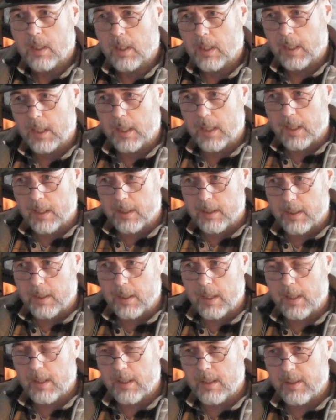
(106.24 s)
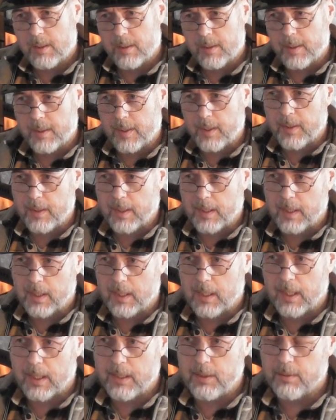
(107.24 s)
and
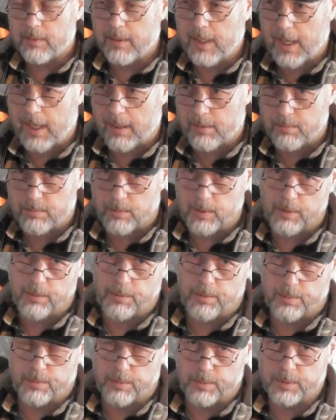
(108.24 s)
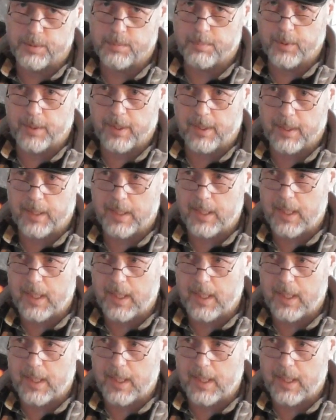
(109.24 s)
I don't have one of those, but I